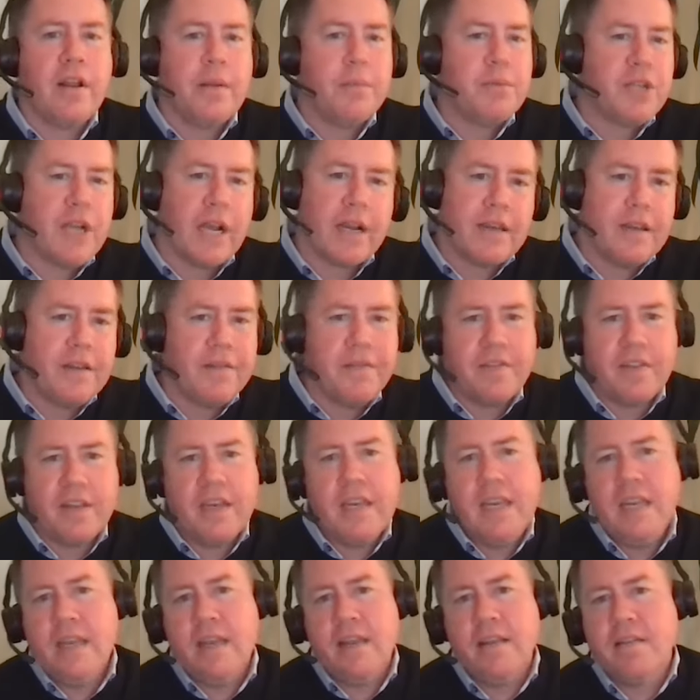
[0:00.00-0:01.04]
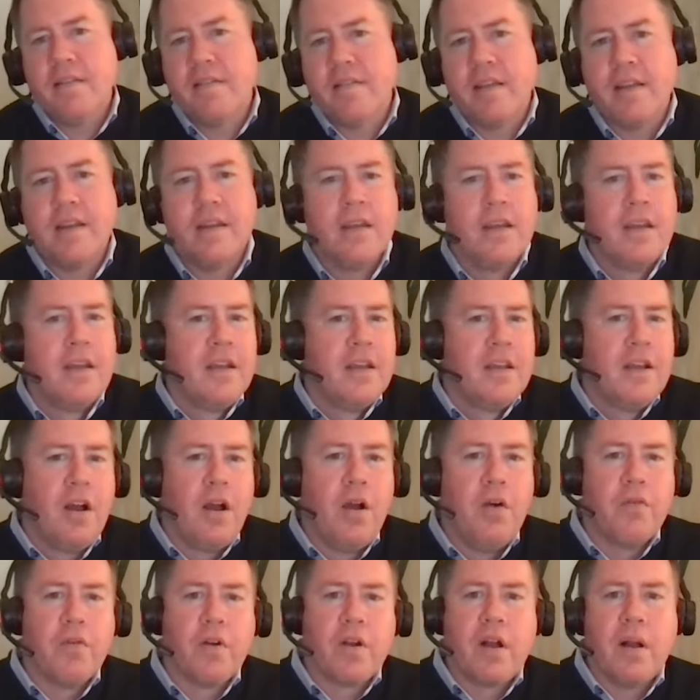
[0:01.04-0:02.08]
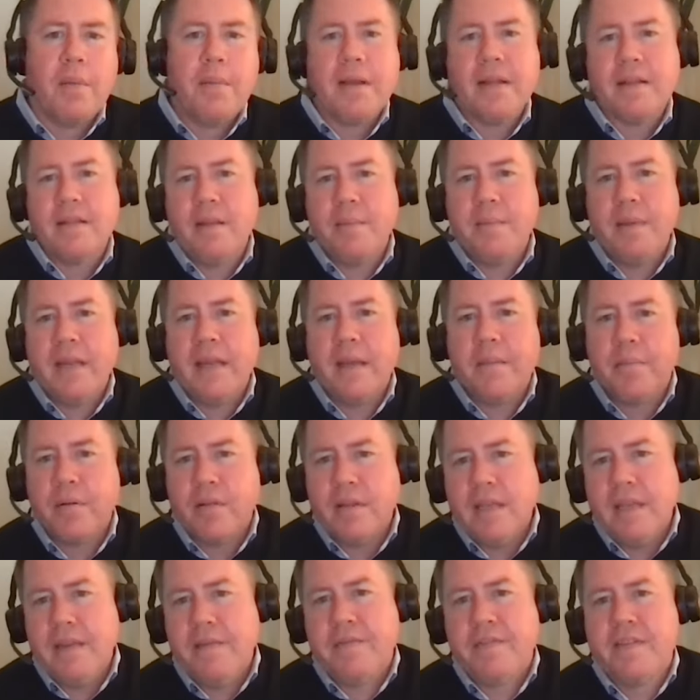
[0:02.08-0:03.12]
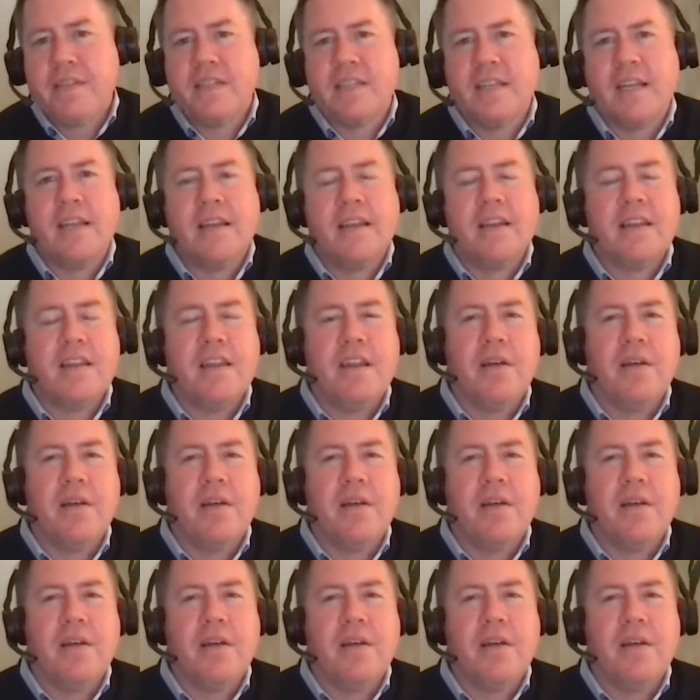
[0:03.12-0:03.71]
on objectives and needs and overcoming limiting beliefs and